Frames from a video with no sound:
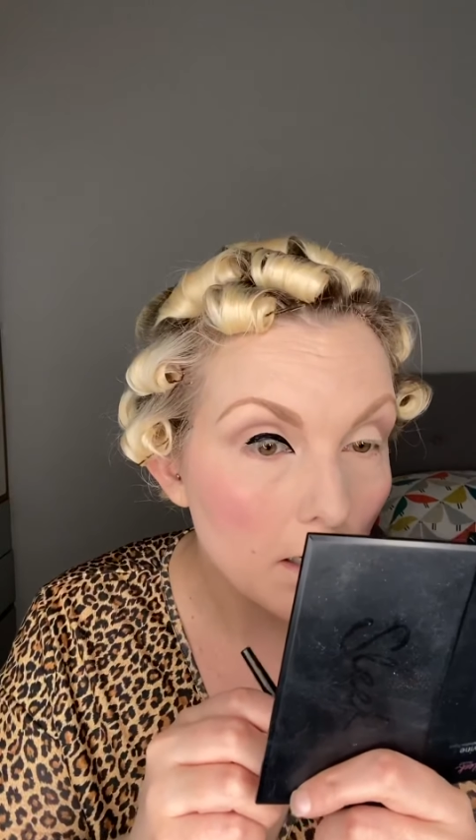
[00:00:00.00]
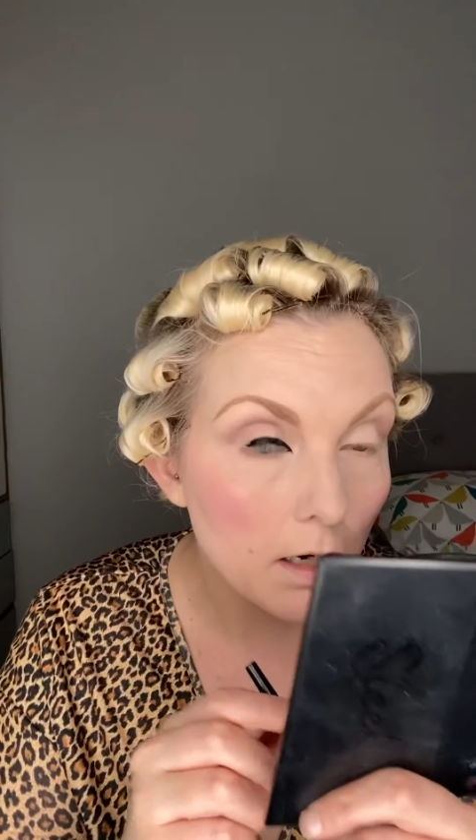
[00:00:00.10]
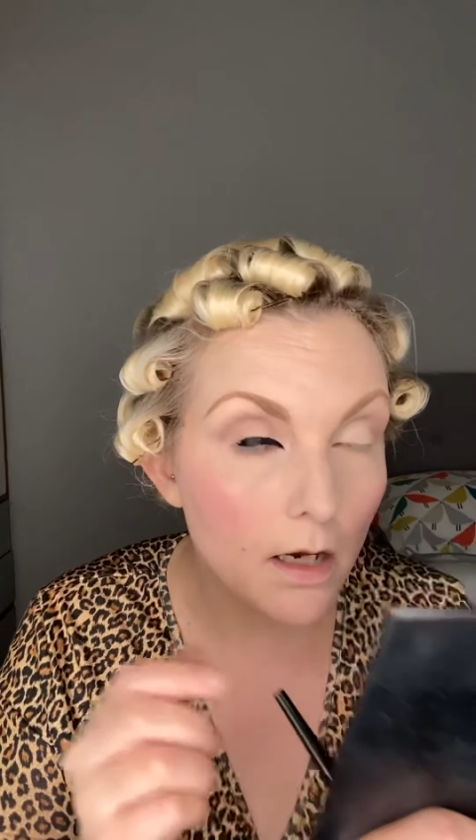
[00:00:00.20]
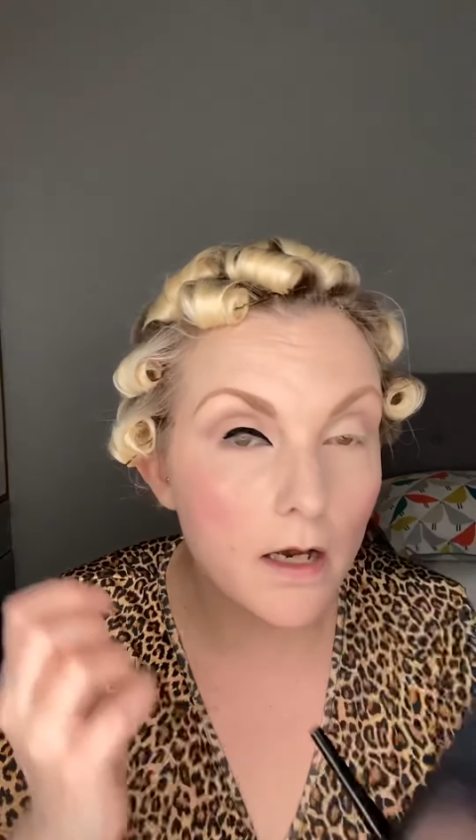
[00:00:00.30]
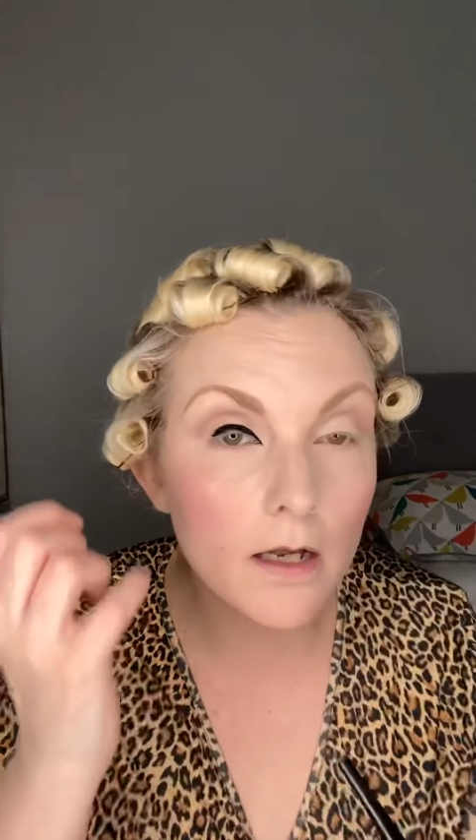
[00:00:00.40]

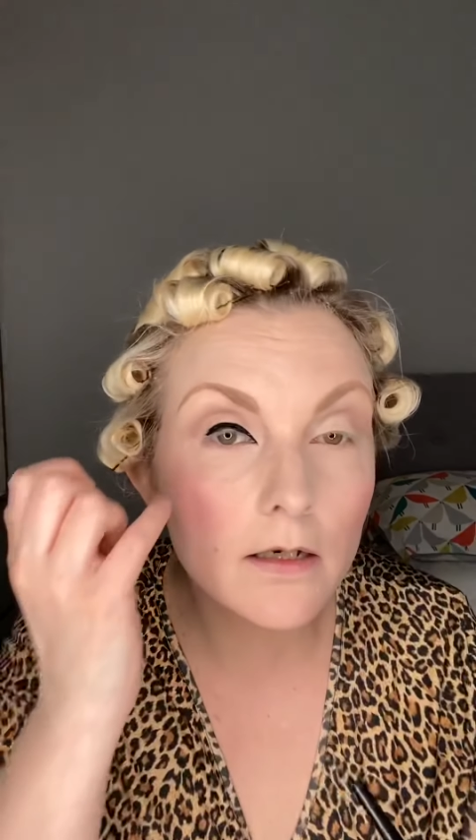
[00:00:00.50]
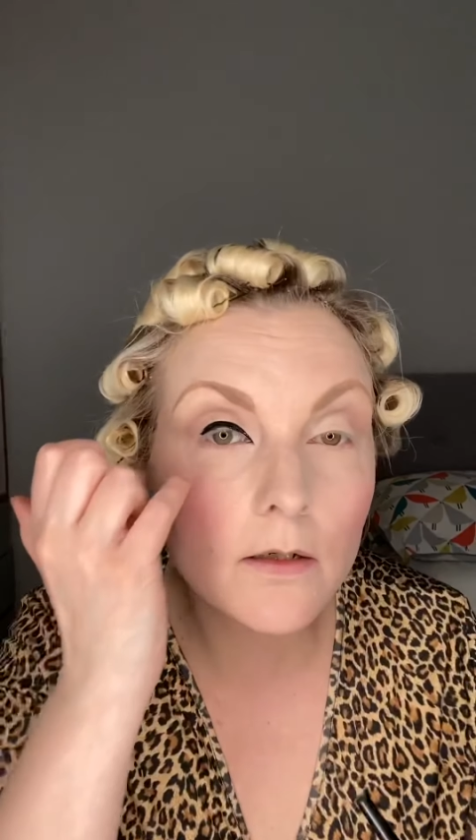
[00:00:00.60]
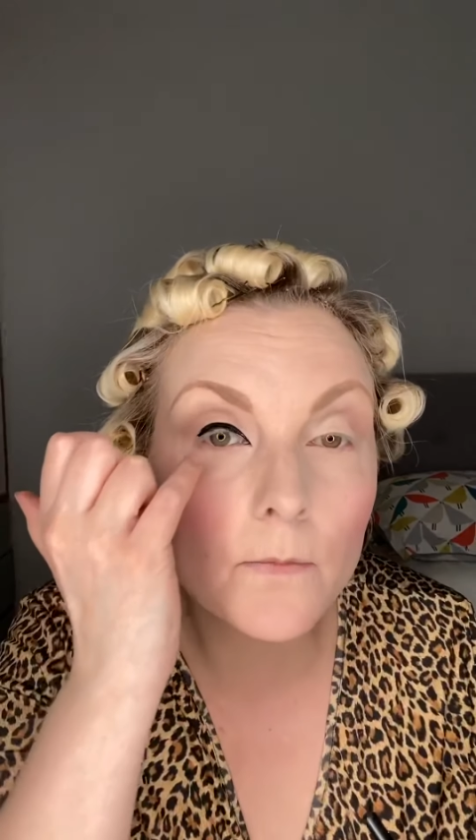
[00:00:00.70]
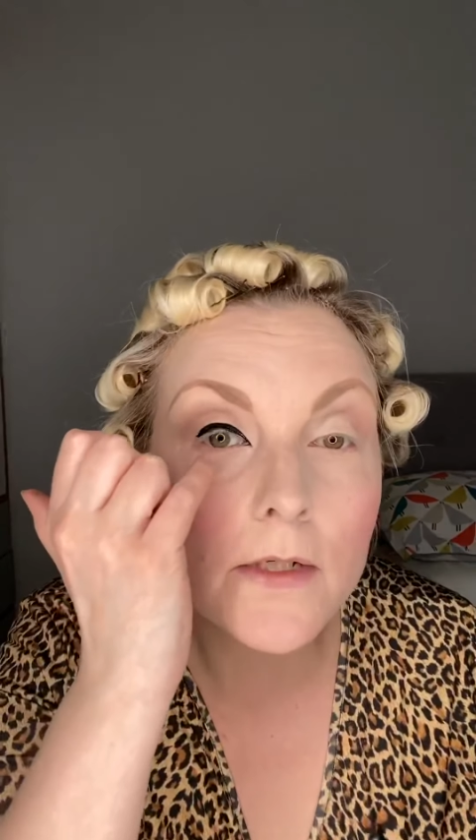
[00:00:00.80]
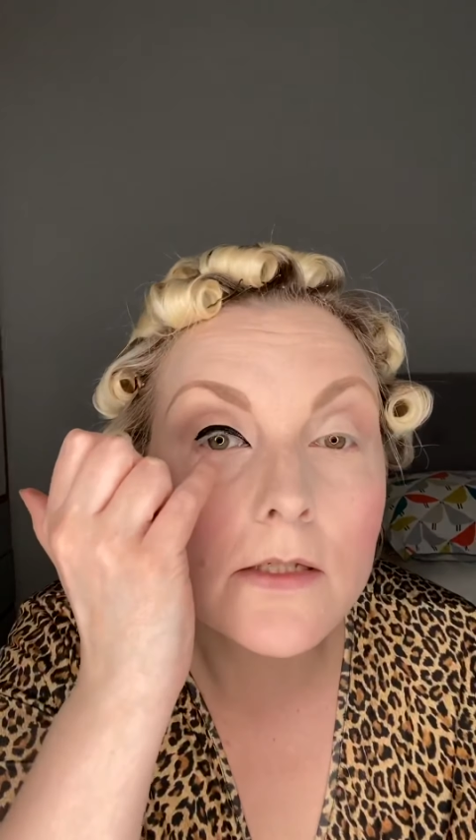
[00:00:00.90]
A
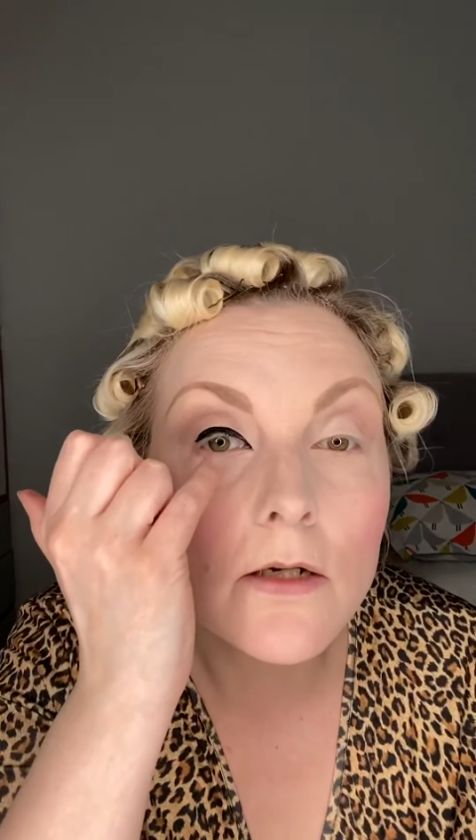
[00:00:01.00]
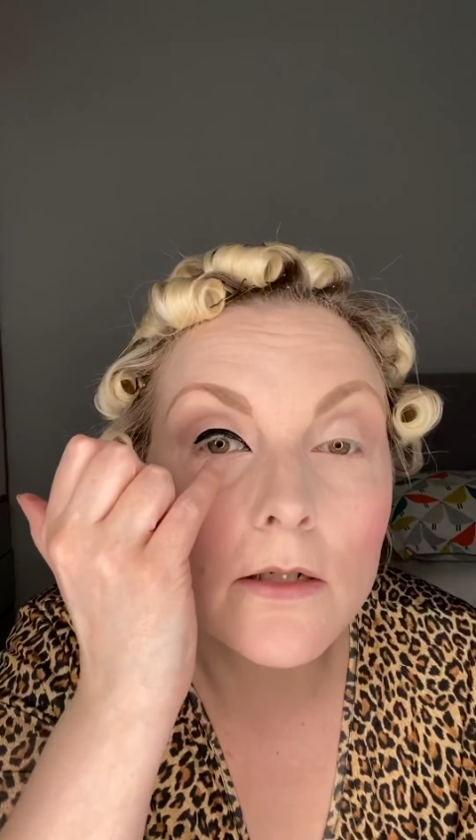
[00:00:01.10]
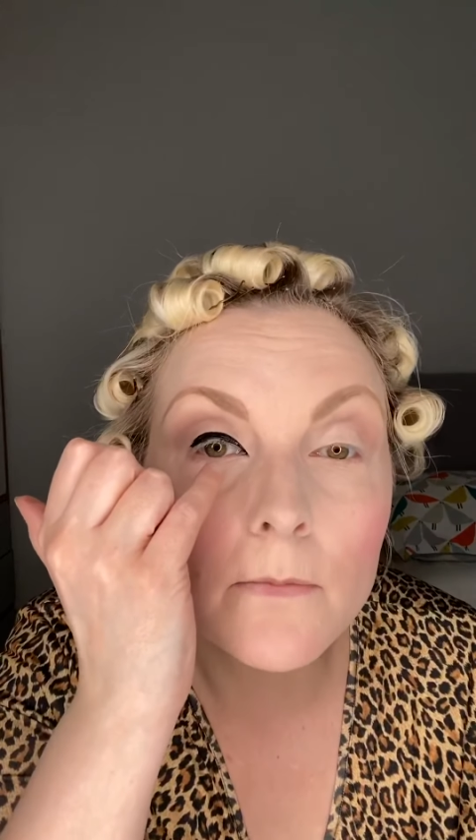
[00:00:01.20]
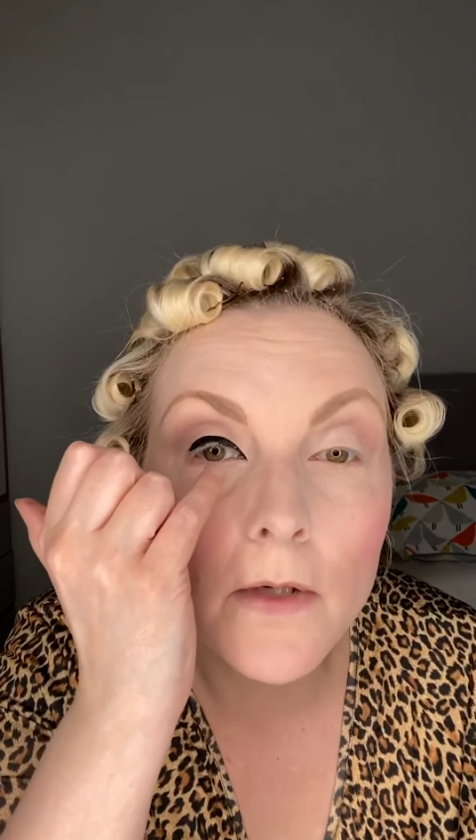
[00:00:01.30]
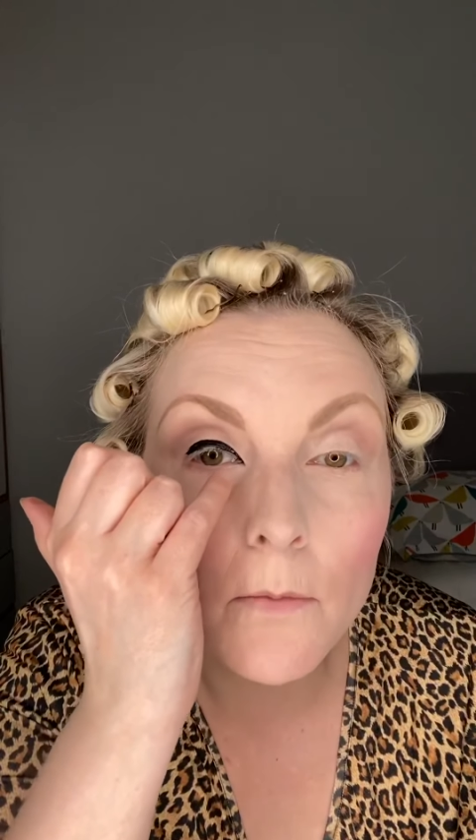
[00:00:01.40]
little bit's gone in my